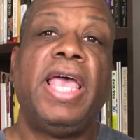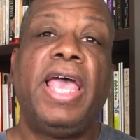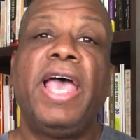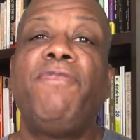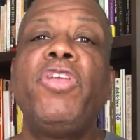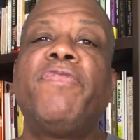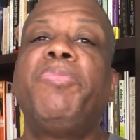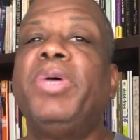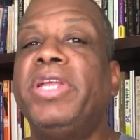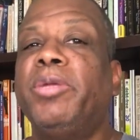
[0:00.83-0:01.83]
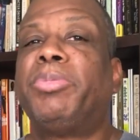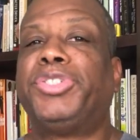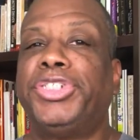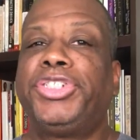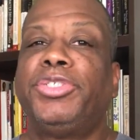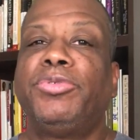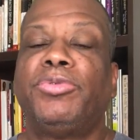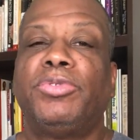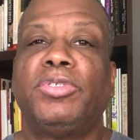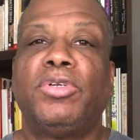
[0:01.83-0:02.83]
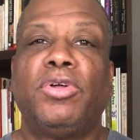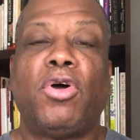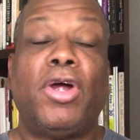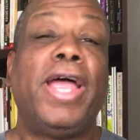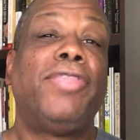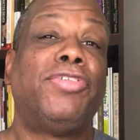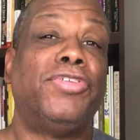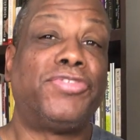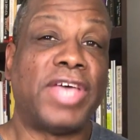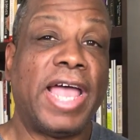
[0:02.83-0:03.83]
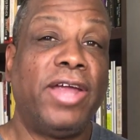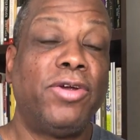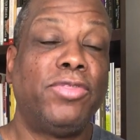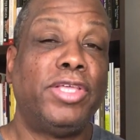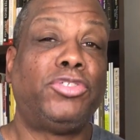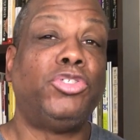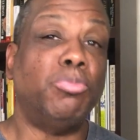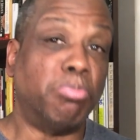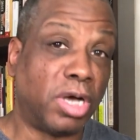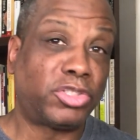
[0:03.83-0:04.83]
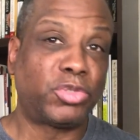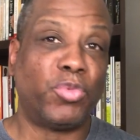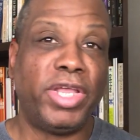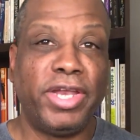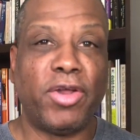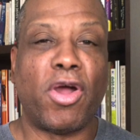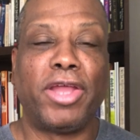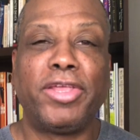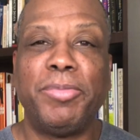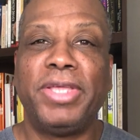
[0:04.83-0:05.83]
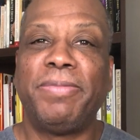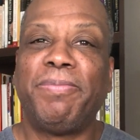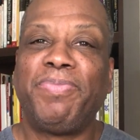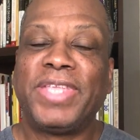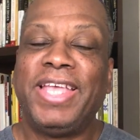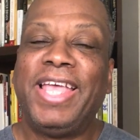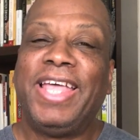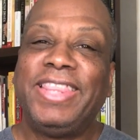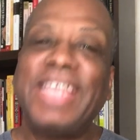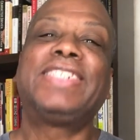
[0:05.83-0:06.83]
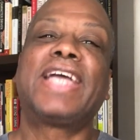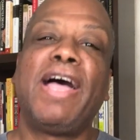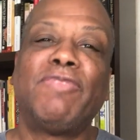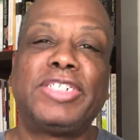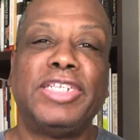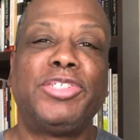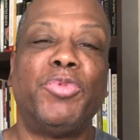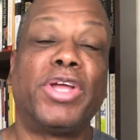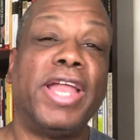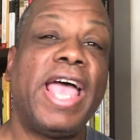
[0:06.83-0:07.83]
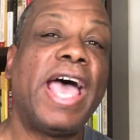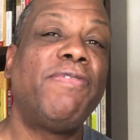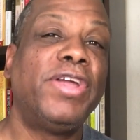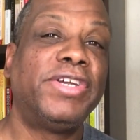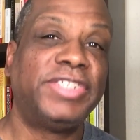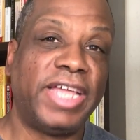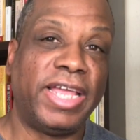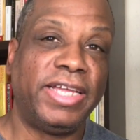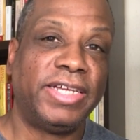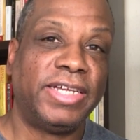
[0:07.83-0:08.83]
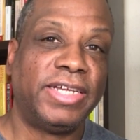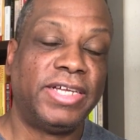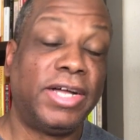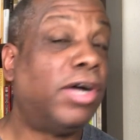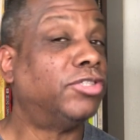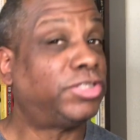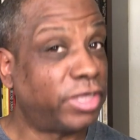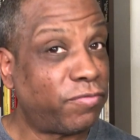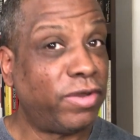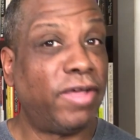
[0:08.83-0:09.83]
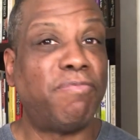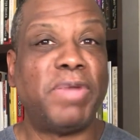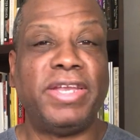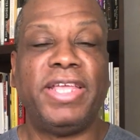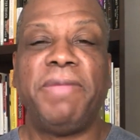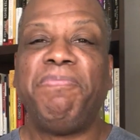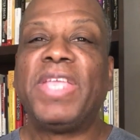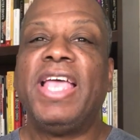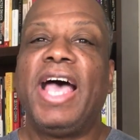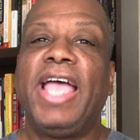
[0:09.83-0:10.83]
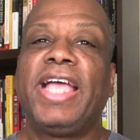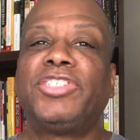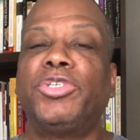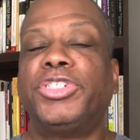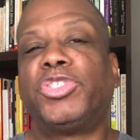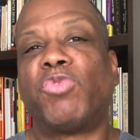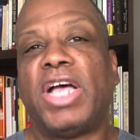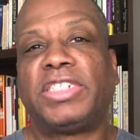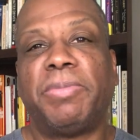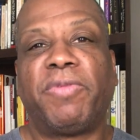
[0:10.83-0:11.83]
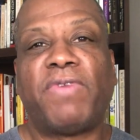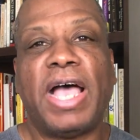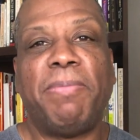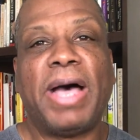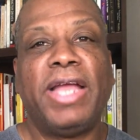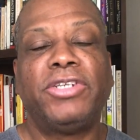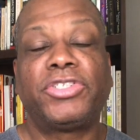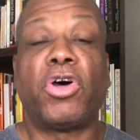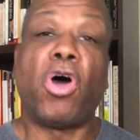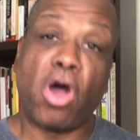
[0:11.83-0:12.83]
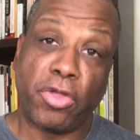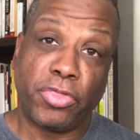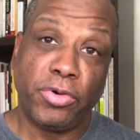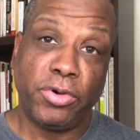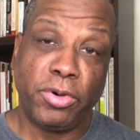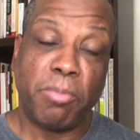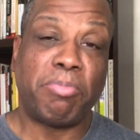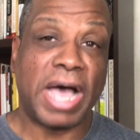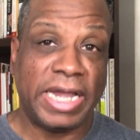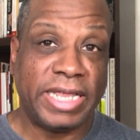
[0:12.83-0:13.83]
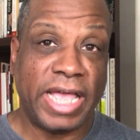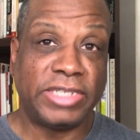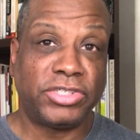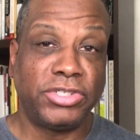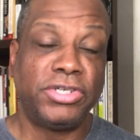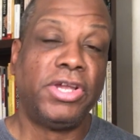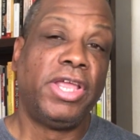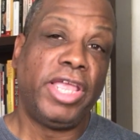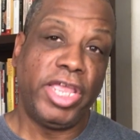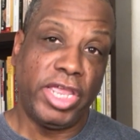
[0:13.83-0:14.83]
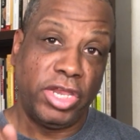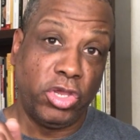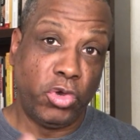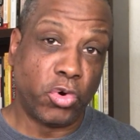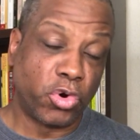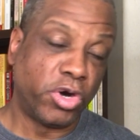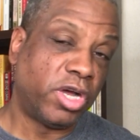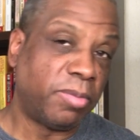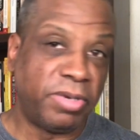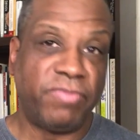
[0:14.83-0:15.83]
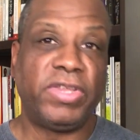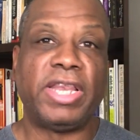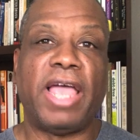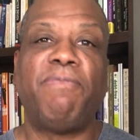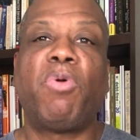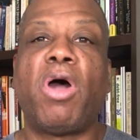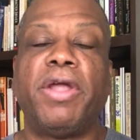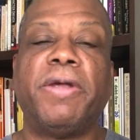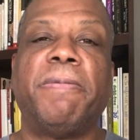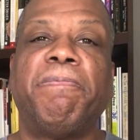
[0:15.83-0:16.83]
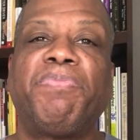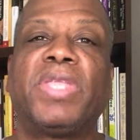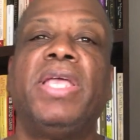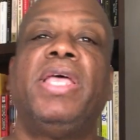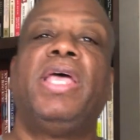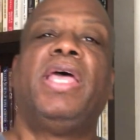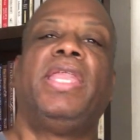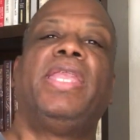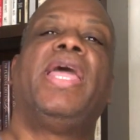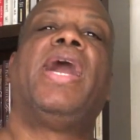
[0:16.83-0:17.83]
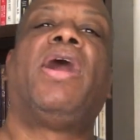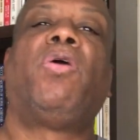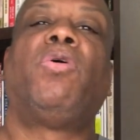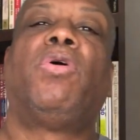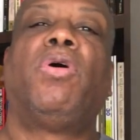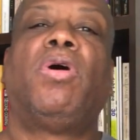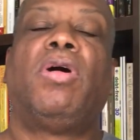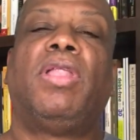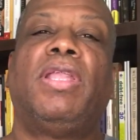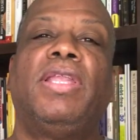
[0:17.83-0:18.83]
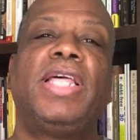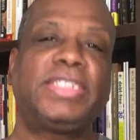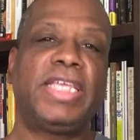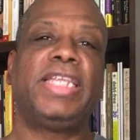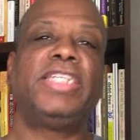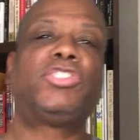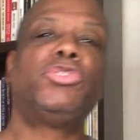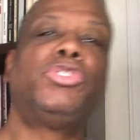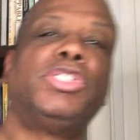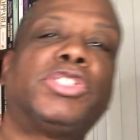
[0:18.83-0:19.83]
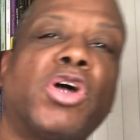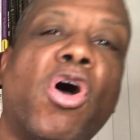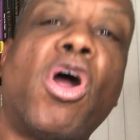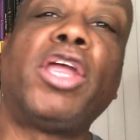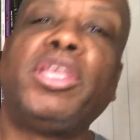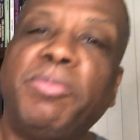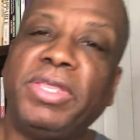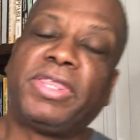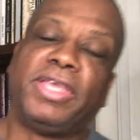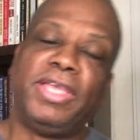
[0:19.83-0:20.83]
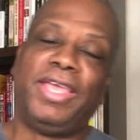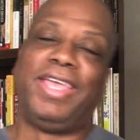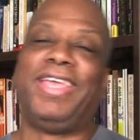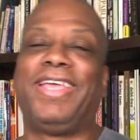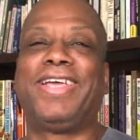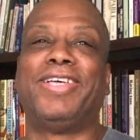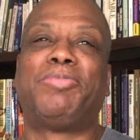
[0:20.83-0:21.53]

Have you ever been in a position or had the desire that you must win an argument? That's the conversation we're going to have here today on Self Love Monday. How you guys doing? This is Ron Simplified Myers, author, podcaster, and your uplifting life partner. Now, let's get into this argument thing because